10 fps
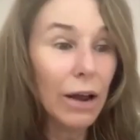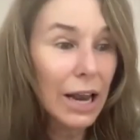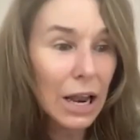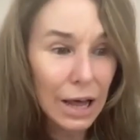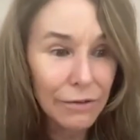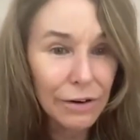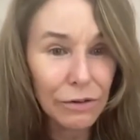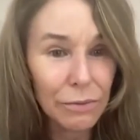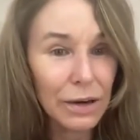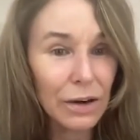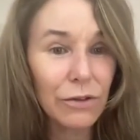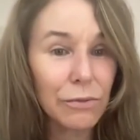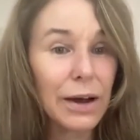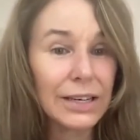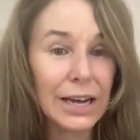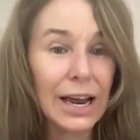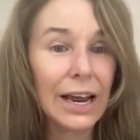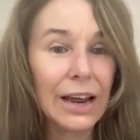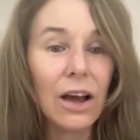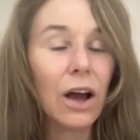I love every minute of my day.